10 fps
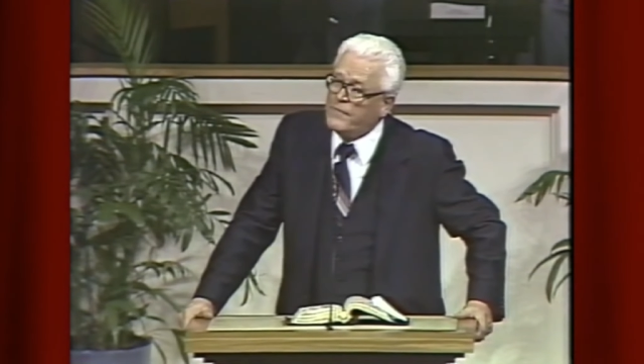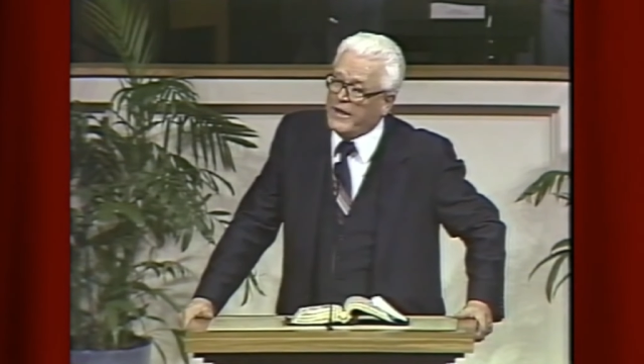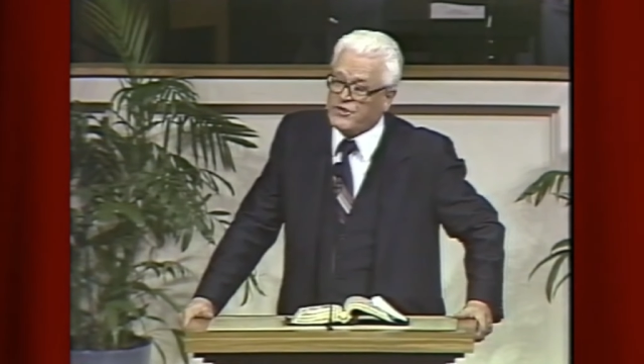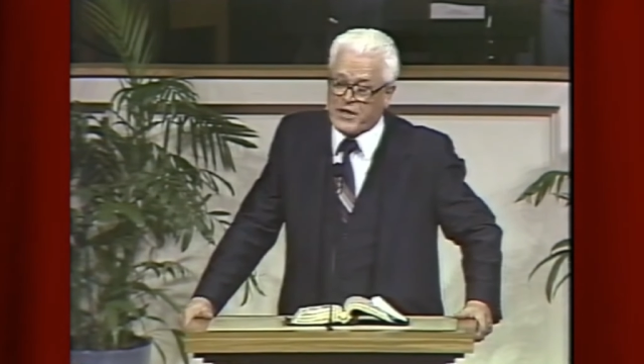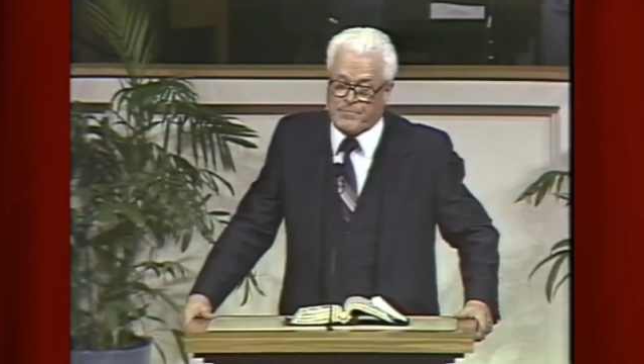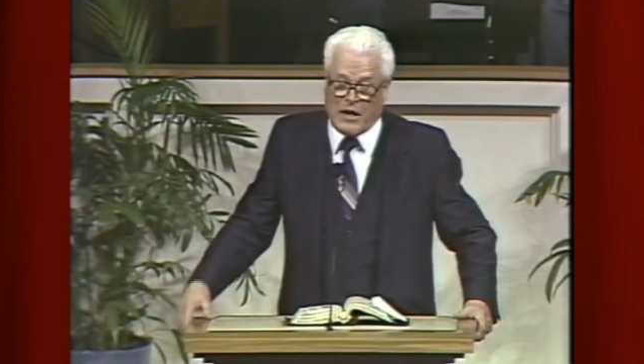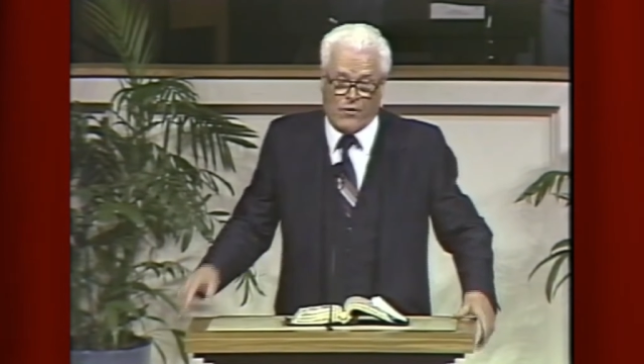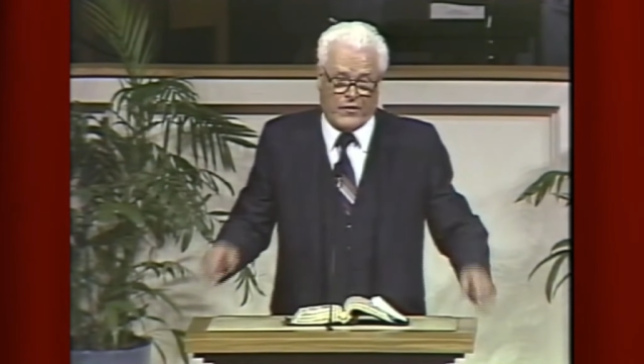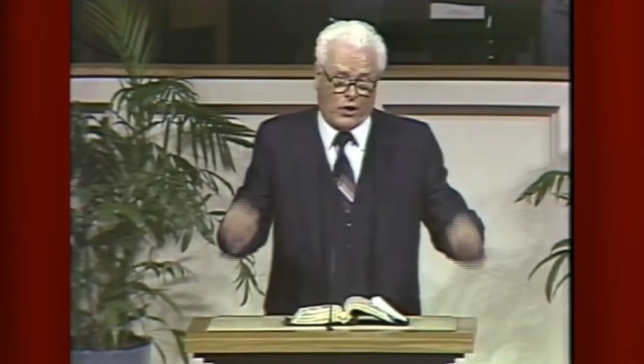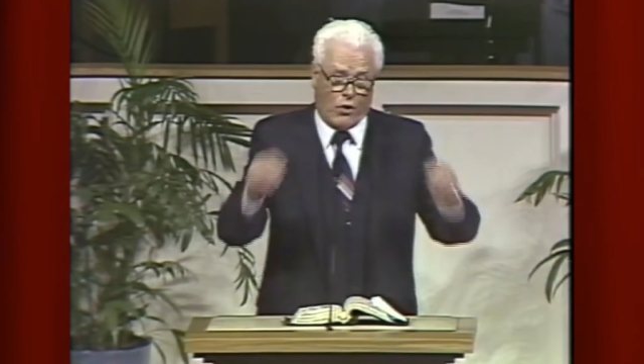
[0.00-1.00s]
they stepped out
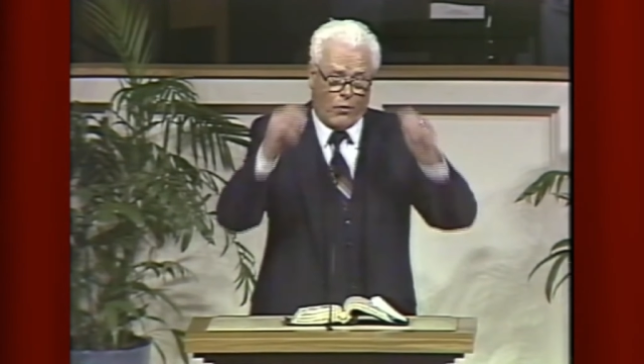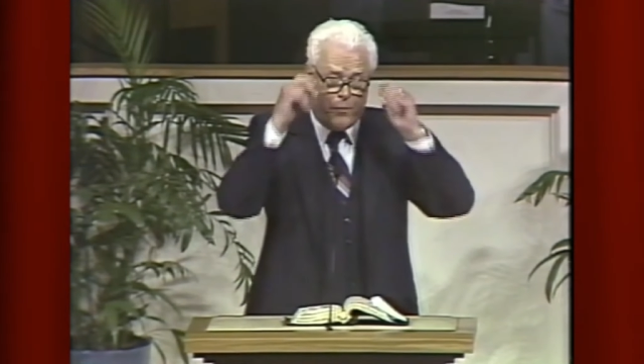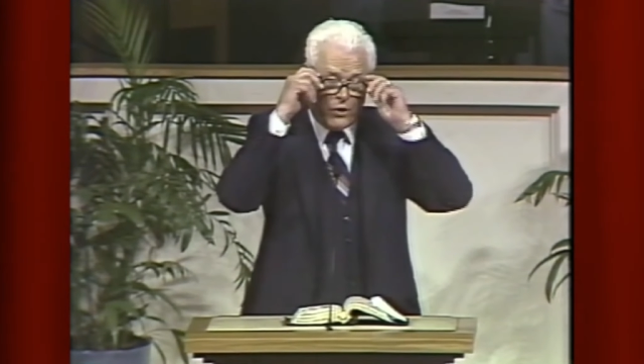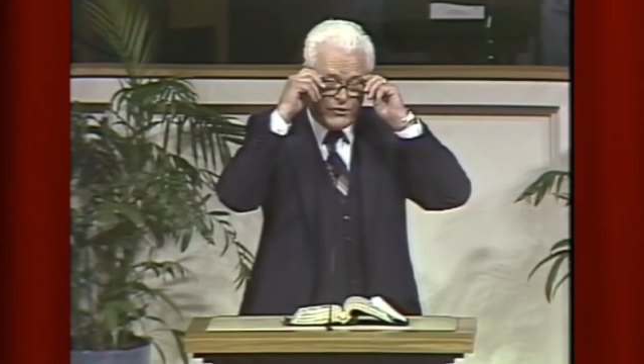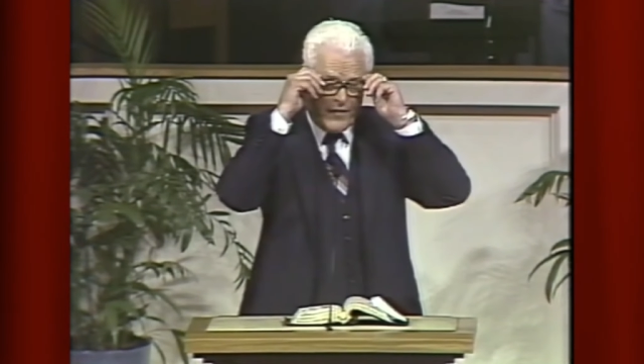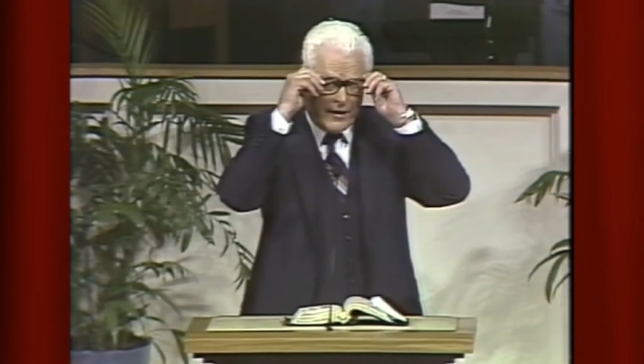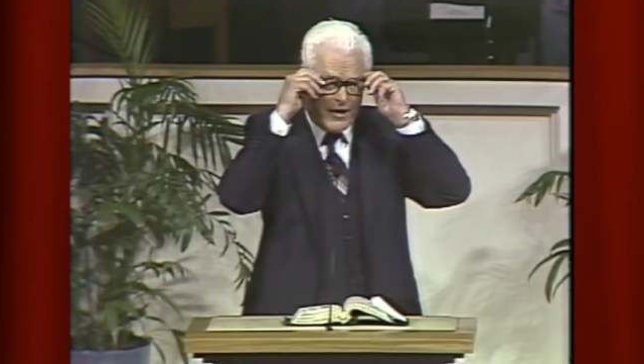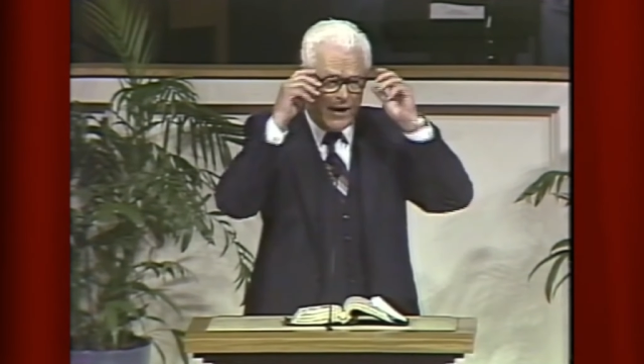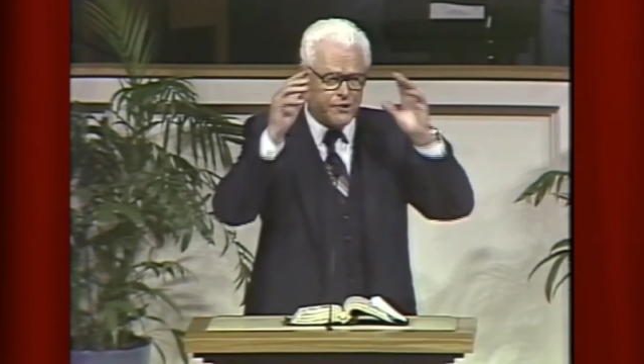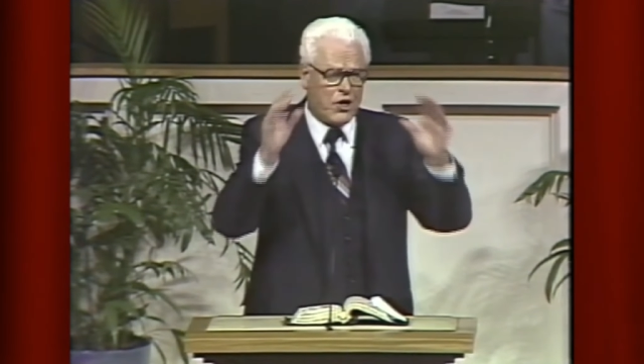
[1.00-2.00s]
on the little porch of
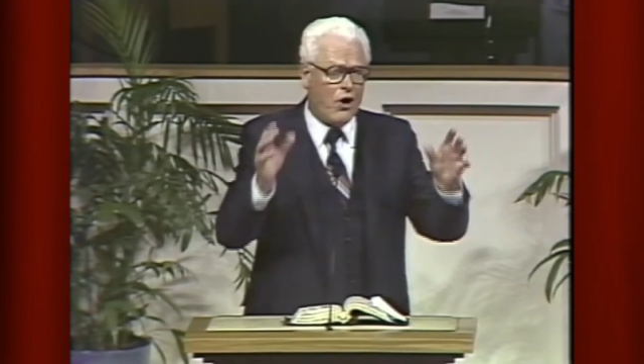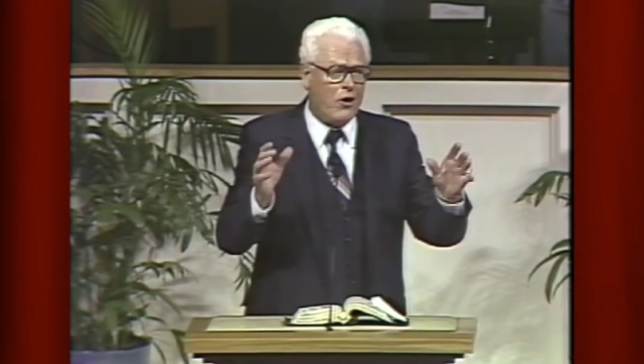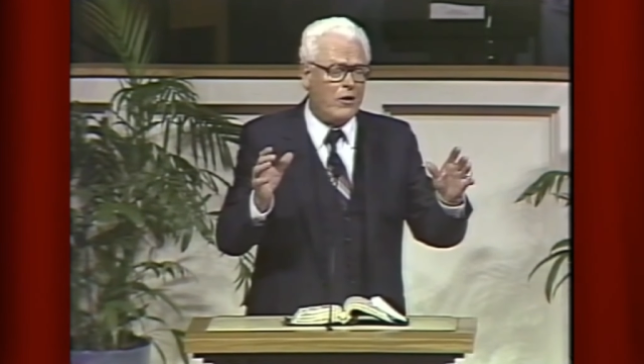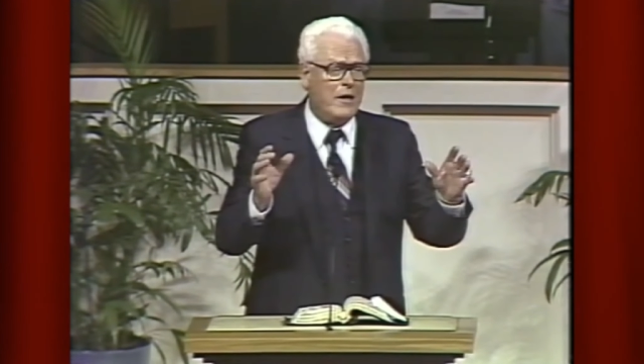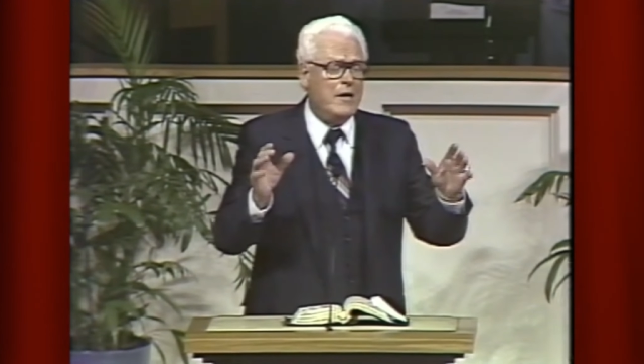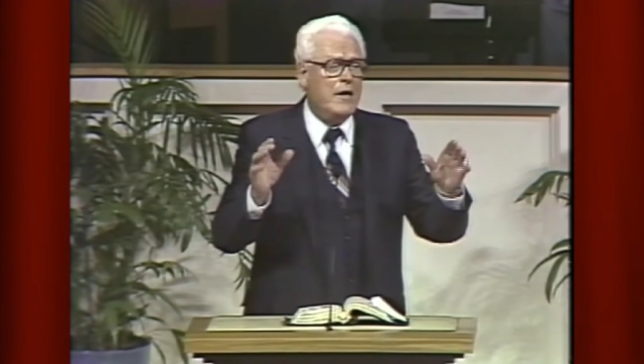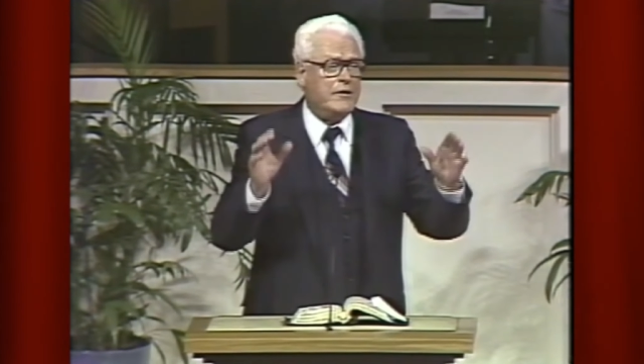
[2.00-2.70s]
that dance hall